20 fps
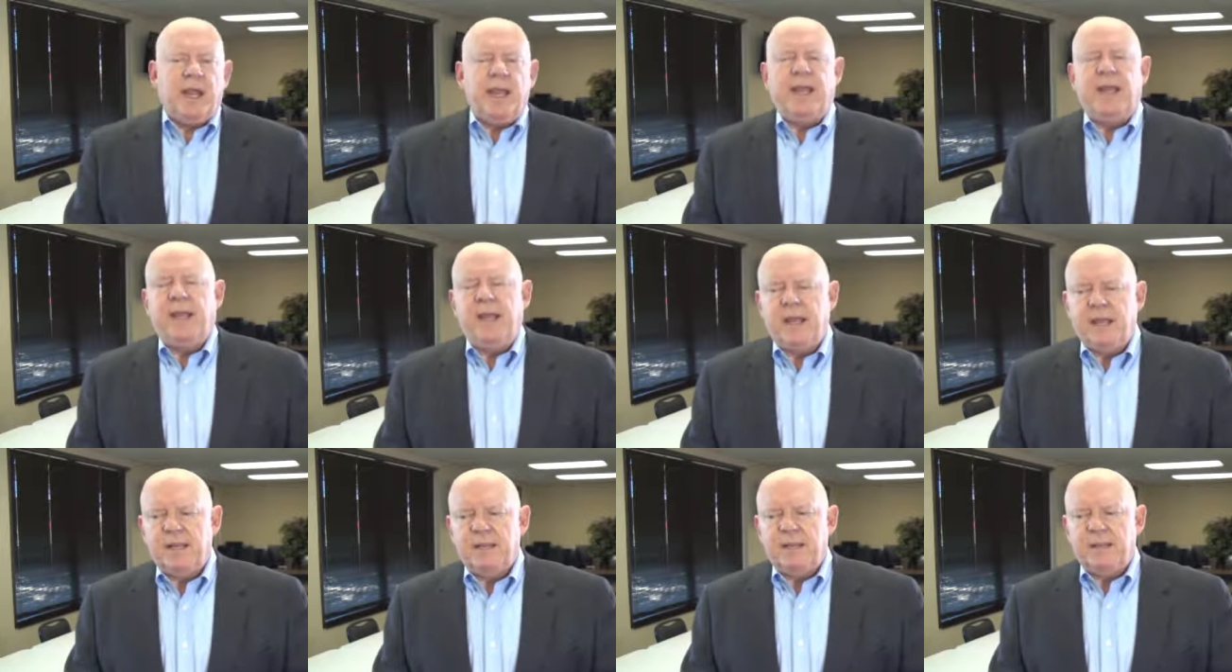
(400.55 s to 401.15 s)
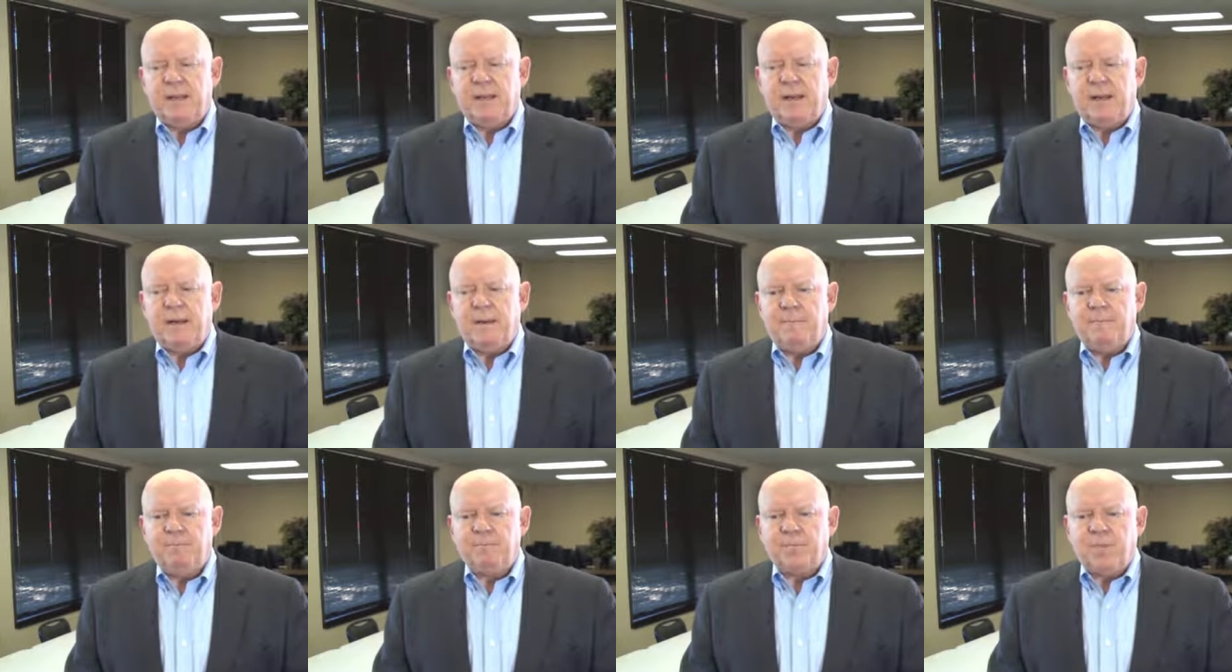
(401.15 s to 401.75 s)
and
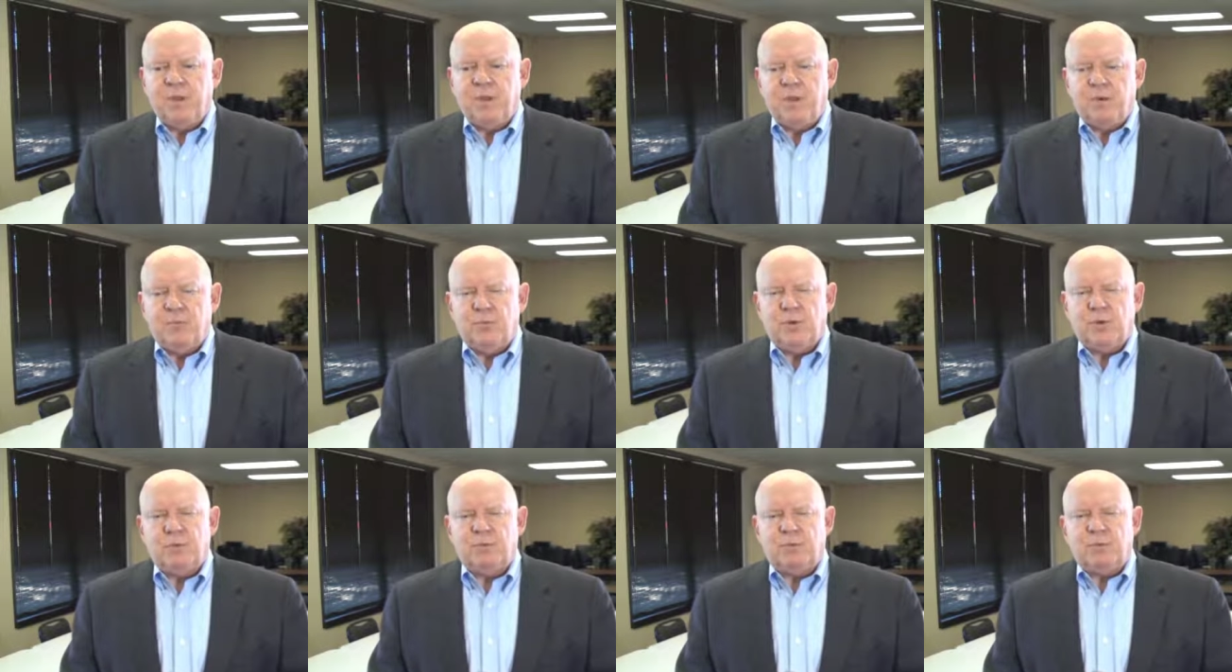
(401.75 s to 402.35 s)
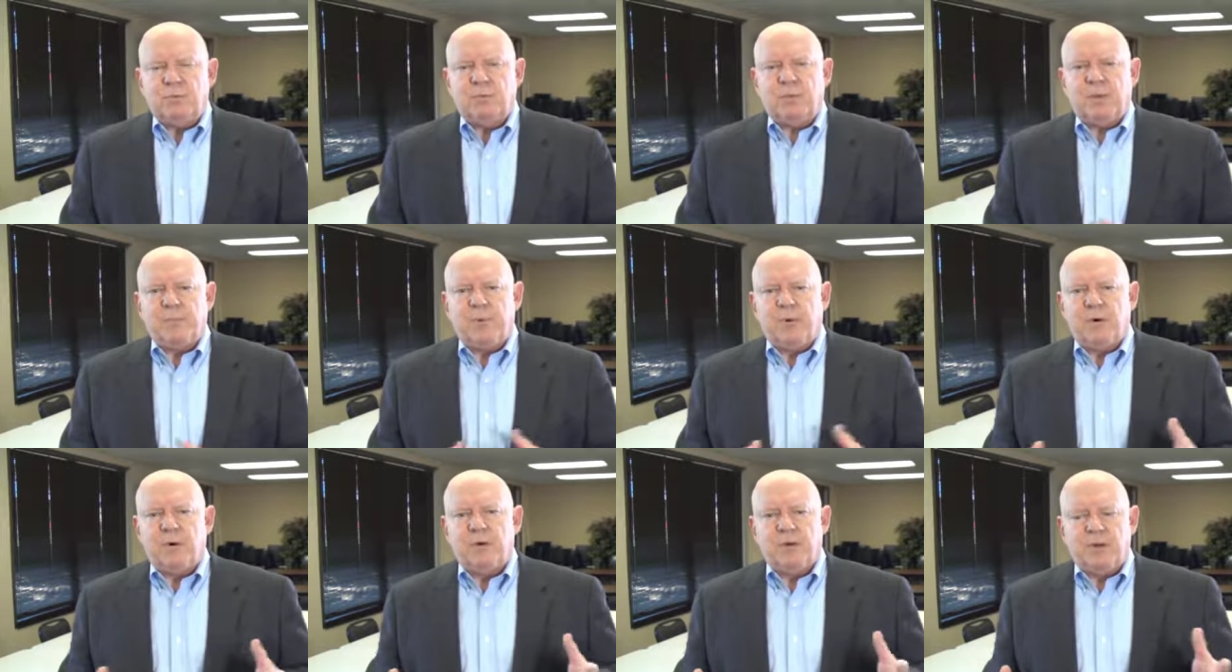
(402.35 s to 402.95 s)
um, we were, my
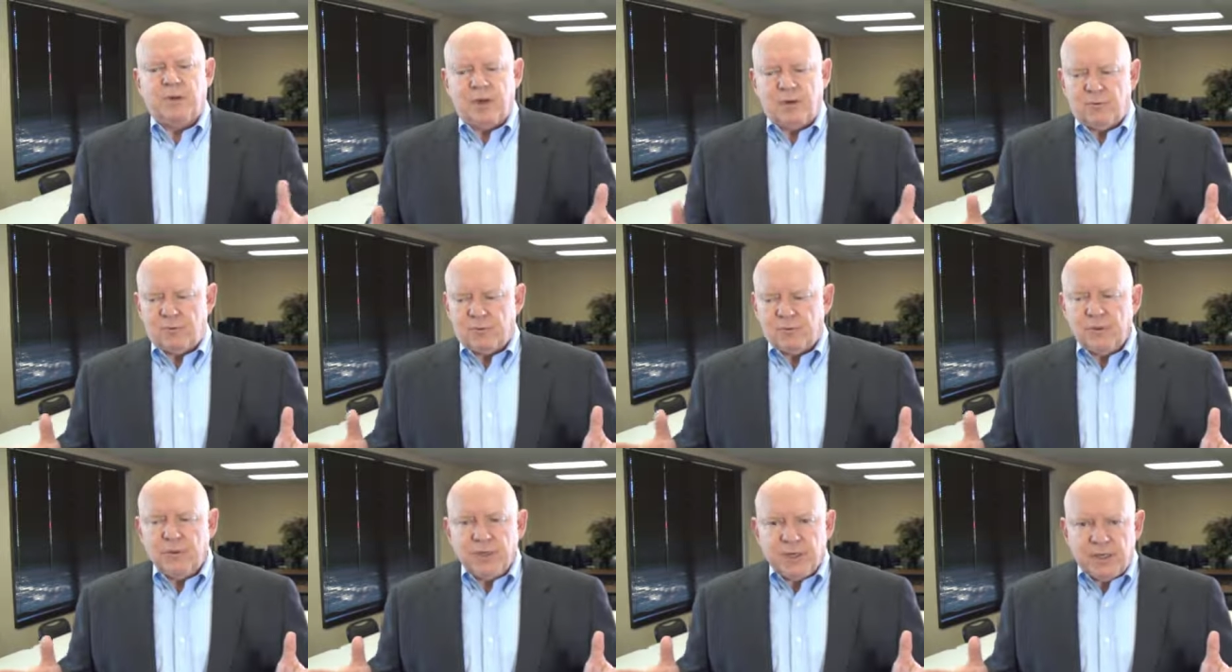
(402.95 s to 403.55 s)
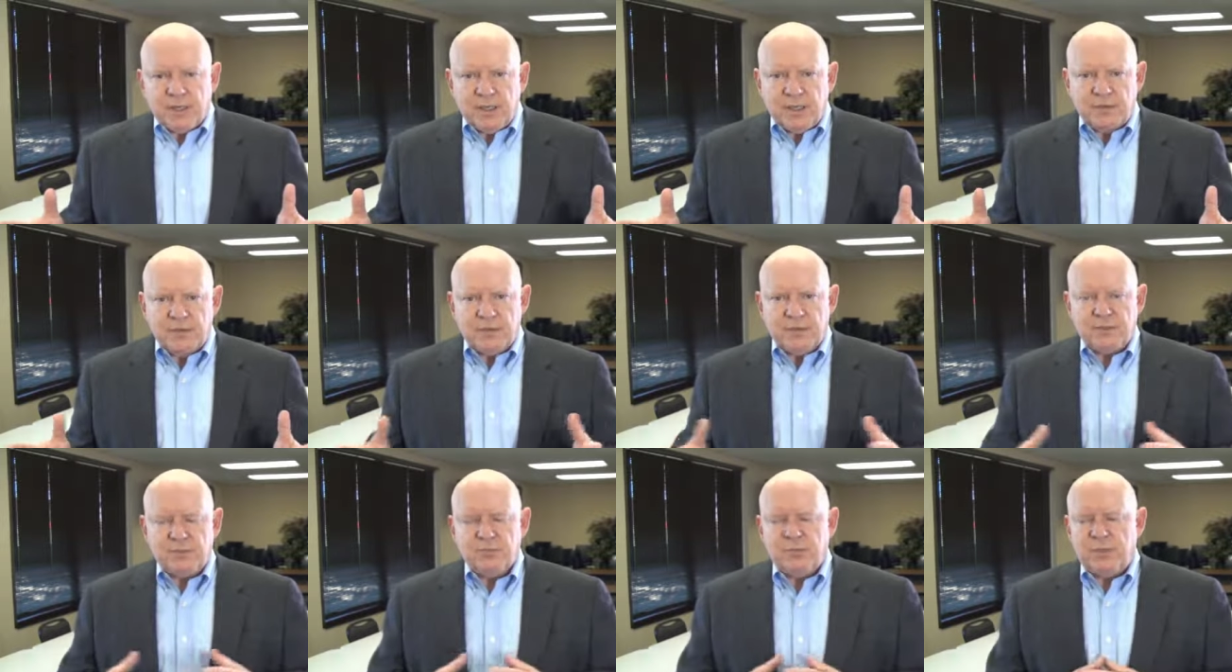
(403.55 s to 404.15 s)
partner and I were looking at
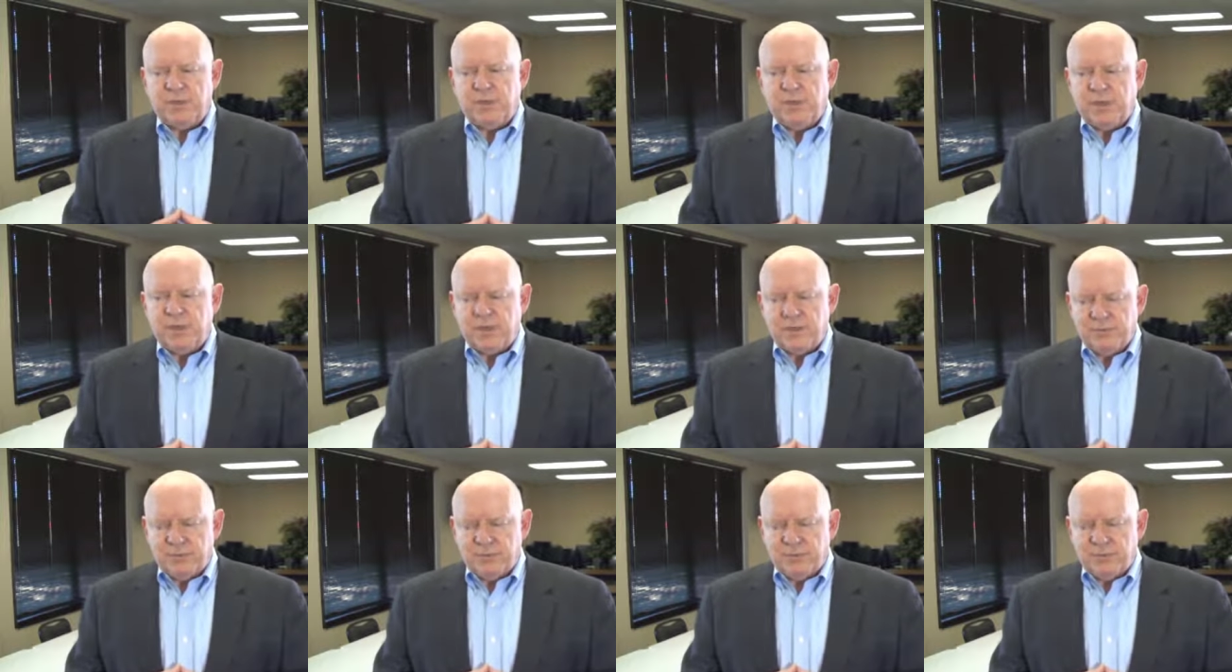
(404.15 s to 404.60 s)
these one day,